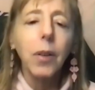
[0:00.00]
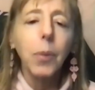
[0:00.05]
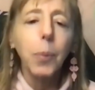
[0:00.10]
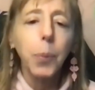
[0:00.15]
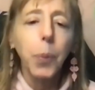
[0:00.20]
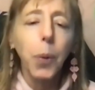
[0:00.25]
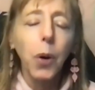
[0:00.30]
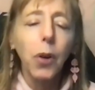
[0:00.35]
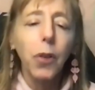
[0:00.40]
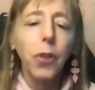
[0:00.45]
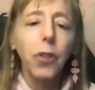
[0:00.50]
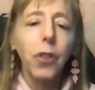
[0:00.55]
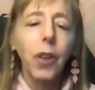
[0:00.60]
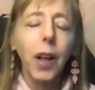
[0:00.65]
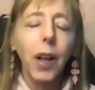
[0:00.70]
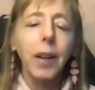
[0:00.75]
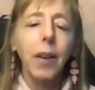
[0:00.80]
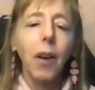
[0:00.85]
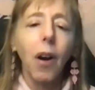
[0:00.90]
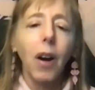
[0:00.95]
books
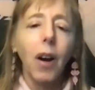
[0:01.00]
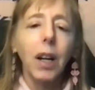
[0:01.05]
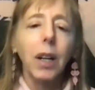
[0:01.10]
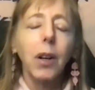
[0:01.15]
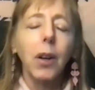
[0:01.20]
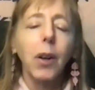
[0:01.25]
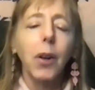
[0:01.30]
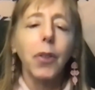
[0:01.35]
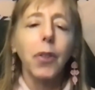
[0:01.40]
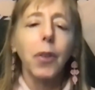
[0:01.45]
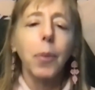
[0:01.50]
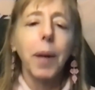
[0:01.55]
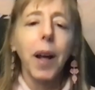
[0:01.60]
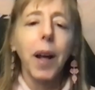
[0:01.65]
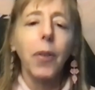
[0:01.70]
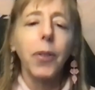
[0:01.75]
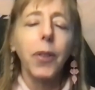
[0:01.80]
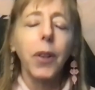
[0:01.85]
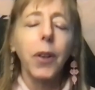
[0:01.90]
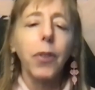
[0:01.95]
and articles
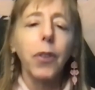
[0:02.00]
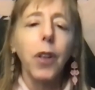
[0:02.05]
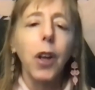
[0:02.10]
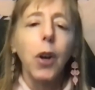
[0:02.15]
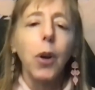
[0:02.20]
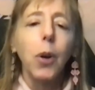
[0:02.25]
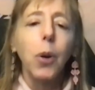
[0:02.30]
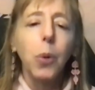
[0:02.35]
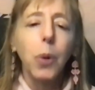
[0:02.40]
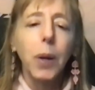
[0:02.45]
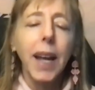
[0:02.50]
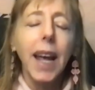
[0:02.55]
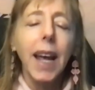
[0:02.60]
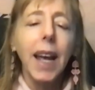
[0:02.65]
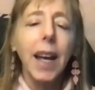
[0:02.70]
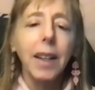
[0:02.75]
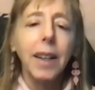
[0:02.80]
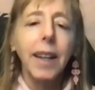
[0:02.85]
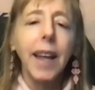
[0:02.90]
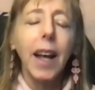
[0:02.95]
about this, who
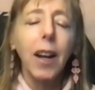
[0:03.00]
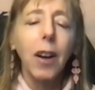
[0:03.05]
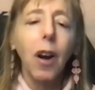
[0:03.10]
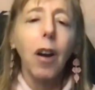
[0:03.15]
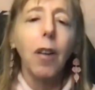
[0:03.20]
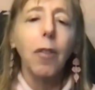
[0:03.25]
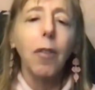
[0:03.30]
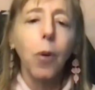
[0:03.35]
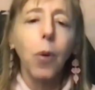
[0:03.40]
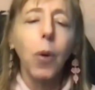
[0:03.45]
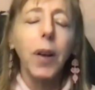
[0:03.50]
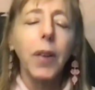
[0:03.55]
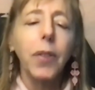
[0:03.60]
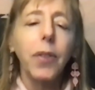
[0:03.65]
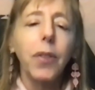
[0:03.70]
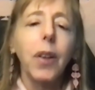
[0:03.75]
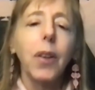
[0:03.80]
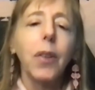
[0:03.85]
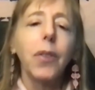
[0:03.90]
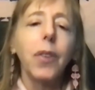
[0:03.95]
can't get our
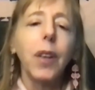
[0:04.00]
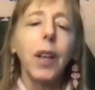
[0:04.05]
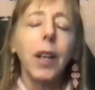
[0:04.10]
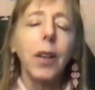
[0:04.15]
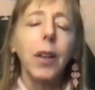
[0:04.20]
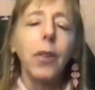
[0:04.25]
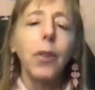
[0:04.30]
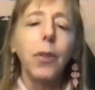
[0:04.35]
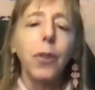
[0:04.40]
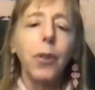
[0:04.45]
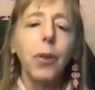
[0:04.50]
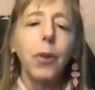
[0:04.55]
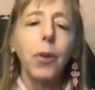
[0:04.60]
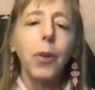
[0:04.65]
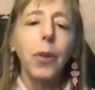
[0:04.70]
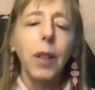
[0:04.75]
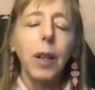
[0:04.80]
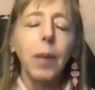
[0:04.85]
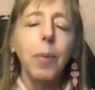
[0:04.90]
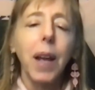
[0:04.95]
voices
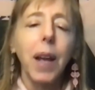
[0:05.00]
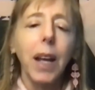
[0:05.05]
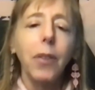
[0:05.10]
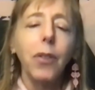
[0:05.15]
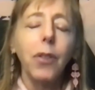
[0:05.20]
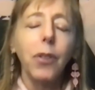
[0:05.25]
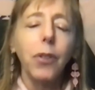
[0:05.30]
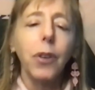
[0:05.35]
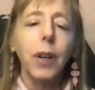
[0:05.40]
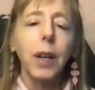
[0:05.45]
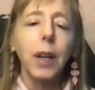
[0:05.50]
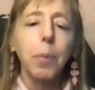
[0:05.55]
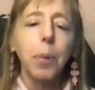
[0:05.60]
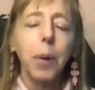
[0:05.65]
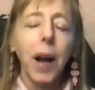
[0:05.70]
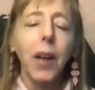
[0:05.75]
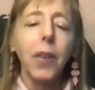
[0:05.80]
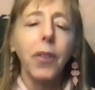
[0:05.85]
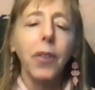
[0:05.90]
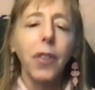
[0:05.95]
into the mainstream
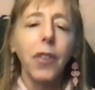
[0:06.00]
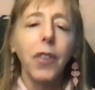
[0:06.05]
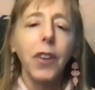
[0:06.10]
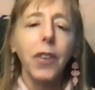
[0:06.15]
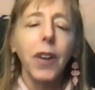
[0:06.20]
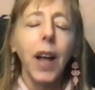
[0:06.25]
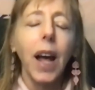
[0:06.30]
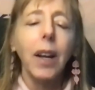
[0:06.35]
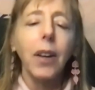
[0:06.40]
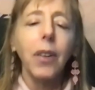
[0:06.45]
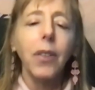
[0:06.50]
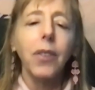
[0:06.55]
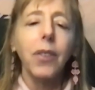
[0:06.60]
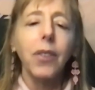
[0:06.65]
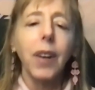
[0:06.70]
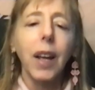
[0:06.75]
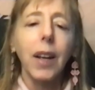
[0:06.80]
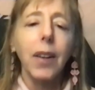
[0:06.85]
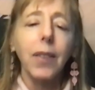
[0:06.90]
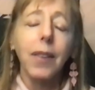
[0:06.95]
press in the United
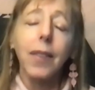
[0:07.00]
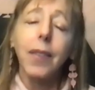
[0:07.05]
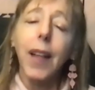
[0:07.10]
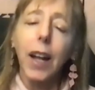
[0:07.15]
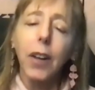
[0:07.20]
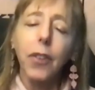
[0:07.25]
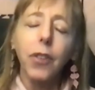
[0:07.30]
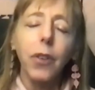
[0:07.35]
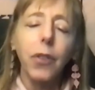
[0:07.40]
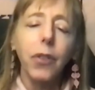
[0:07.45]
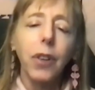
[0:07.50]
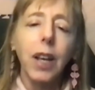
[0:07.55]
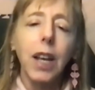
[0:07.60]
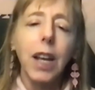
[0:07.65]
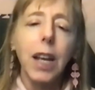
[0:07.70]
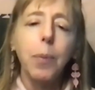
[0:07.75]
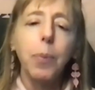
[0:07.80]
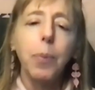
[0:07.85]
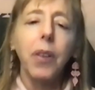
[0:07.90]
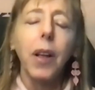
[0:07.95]
States. And that just
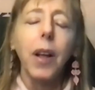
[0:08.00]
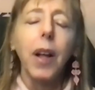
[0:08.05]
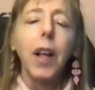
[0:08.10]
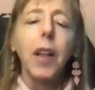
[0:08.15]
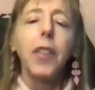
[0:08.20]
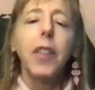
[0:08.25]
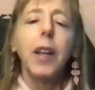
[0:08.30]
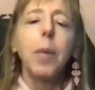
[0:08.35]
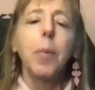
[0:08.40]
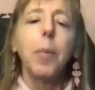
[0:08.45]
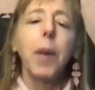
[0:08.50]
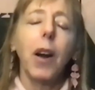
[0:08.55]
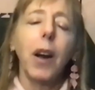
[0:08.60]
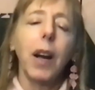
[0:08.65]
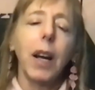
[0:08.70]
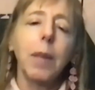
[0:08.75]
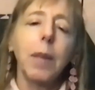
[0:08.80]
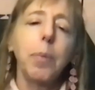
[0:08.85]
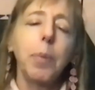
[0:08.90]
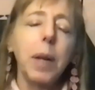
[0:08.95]
keeps the
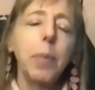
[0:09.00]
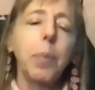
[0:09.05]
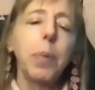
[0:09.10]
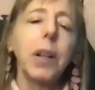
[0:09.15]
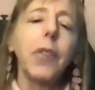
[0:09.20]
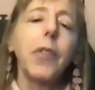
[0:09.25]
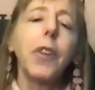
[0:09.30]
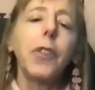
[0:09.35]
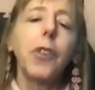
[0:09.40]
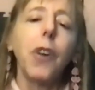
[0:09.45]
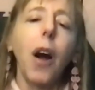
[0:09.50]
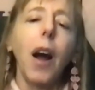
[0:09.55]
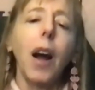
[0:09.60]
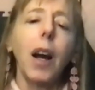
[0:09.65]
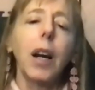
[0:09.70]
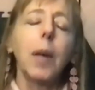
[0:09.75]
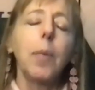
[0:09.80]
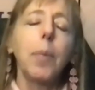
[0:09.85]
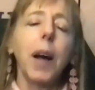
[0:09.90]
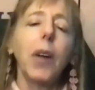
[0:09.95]
American people in the
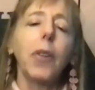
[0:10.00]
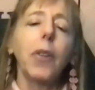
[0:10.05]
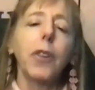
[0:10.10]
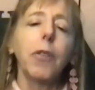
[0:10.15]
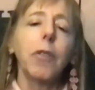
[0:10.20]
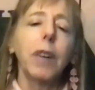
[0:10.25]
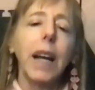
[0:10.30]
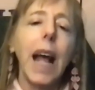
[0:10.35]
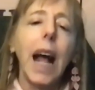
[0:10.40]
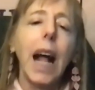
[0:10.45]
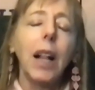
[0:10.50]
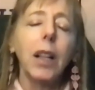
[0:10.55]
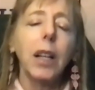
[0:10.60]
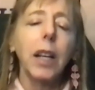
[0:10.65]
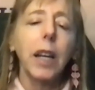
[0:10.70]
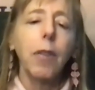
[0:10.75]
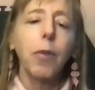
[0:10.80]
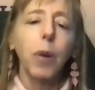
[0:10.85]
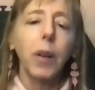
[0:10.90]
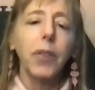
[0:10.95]
dark about the
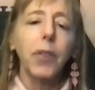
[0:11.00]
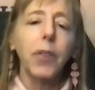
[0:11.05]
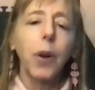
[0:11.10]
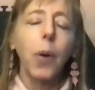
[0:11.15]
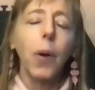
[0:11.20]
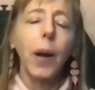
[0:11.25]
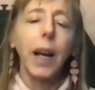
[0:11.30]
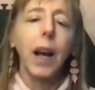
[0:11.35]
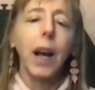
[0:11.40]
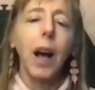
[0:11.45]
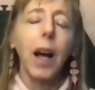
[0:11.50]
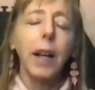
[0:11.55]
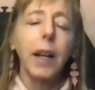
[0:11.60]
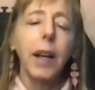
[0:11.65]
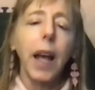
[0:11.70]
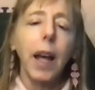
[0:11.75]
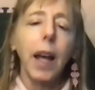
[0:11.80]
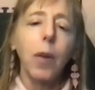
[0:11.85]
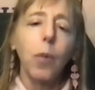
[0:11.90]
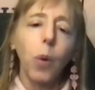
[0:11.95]
reality of what's going
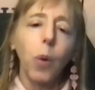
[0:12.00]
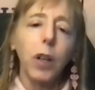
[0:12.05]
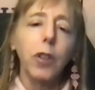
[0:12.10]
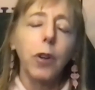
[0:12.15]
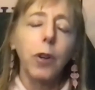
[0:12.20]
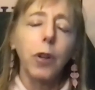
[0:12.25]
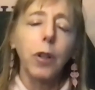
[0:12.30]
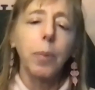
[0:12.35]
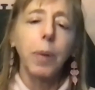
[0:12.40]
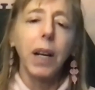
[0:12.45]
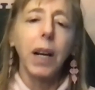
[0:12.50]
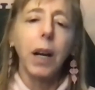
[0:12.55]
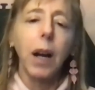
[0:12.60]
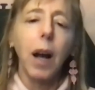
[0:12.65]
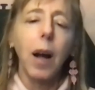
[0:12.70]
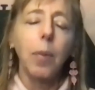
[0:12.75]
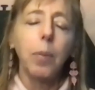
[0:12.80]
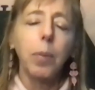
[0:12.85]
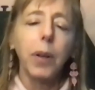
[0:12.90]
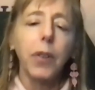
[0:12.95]
on and what could be
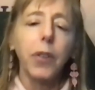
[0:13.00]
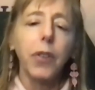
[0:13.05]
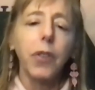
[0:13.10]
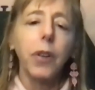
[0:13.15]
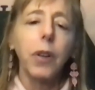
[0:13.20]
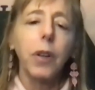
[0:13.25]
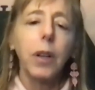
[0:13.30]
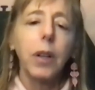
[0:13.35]
accomplished.